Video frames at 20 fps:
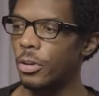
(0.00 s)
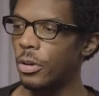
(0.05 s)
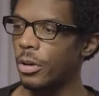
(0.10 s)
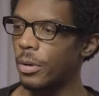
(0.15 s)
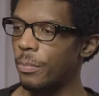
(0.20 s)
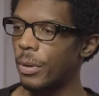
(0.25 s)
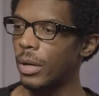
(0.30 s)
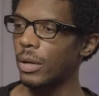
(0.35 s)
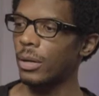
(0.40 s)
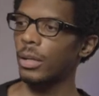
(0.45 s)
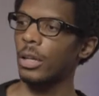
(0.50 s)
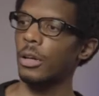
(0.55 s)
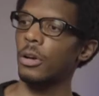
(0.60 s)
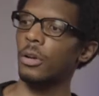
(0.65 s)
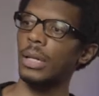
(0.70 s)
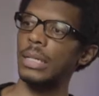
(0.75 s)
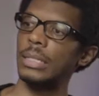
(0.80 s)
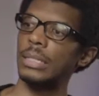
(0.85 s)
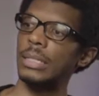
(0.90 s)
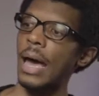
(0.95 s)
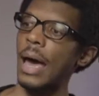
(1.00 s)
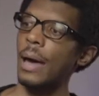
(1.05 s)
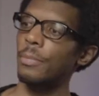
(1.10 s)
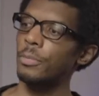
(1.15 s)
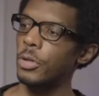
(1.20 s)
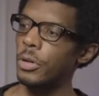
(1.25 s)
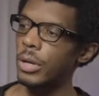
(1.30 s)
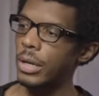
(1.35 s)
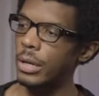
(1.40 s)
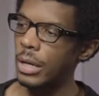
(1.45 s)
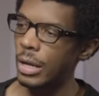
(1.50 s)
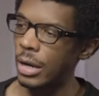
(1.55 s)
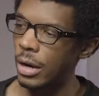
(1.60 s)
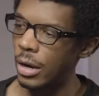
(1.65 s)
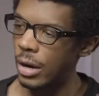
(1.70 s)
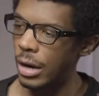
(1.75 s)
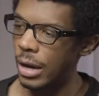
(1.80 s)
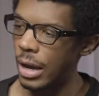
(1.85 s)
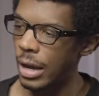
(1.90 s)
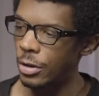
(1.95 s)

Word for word: You can put a little adapter in here